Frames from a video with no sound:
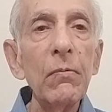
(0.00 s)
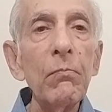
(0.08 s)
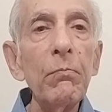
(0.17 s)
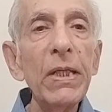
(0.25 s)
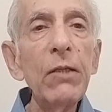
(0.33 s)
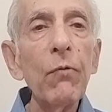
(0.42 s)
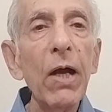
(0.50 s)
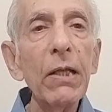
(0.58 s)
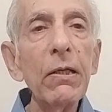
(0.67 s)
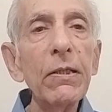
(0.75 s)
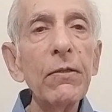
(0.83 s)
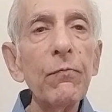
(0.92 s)
Many
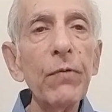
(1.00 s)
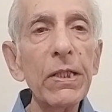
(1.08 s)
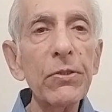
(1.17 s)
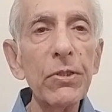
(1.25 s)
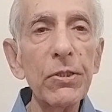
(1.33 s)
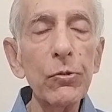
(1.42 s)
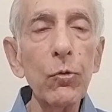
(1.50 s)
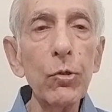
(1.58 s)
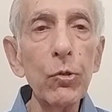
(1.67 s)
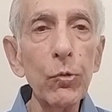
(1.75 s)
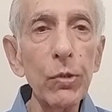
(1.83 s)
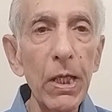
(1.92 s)
viral infections could
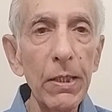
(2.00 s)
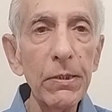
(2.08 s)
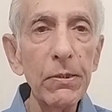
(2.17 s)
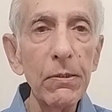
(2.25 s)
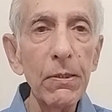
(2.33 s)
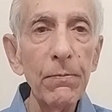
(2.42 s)
do that,